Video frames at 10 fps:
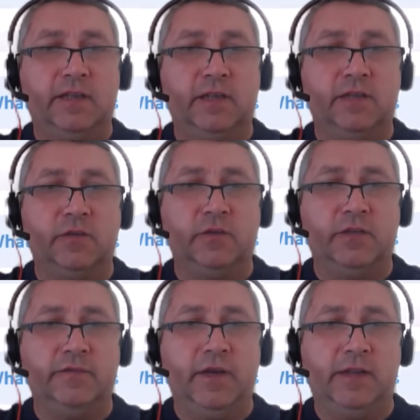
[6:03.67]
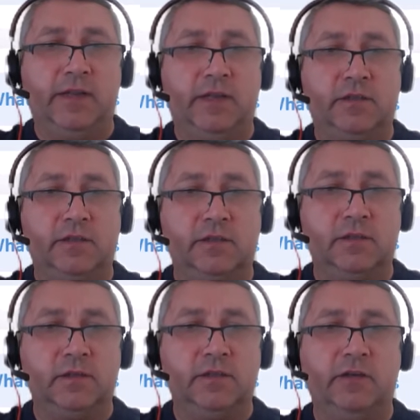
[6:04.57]
the SOD
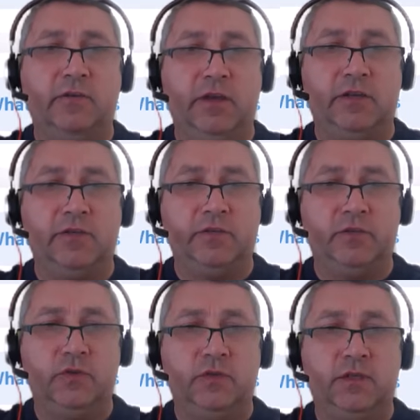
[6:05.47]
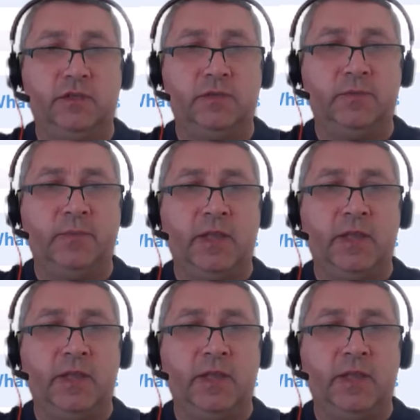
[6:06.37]
violations, segregation of duties.